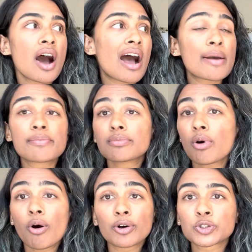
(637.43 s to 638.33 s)
I'm
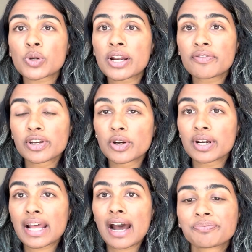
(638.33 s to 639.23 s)
also trying to figure
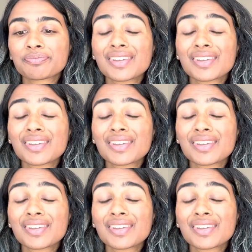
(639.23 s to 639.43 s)
it out.